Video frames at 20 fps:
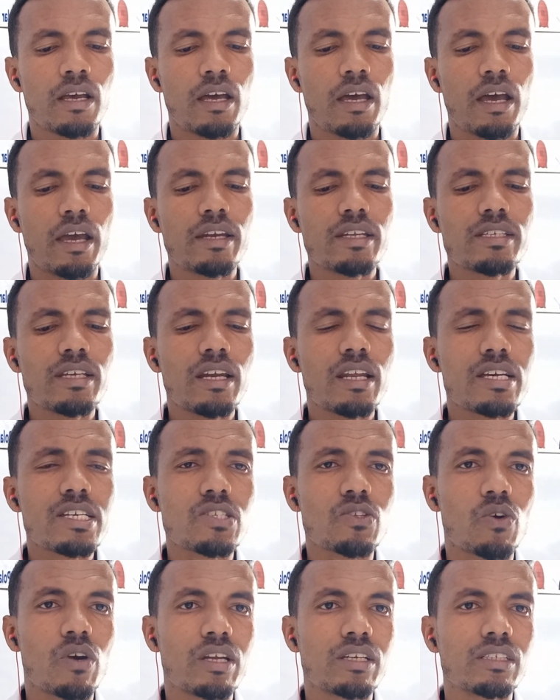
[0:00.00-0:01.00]
And the last
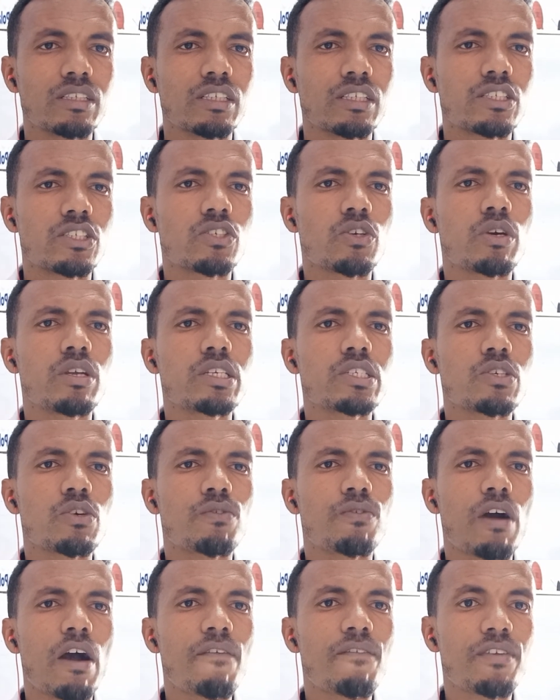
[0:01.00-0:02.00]
one, soils
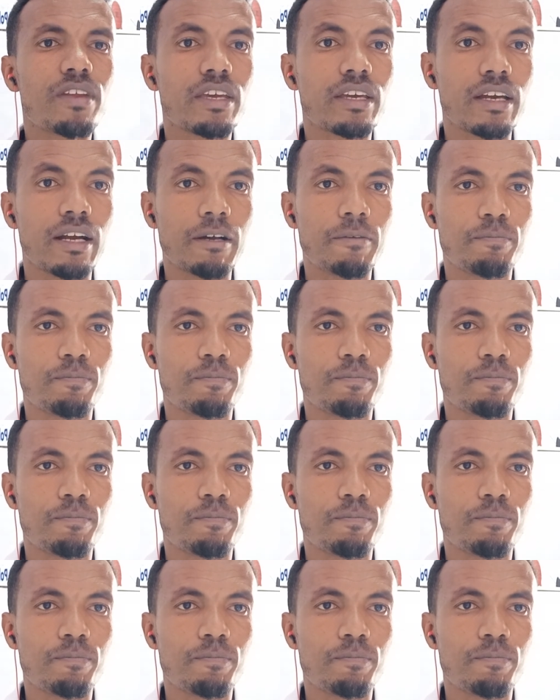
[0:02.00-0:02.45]
of Africa.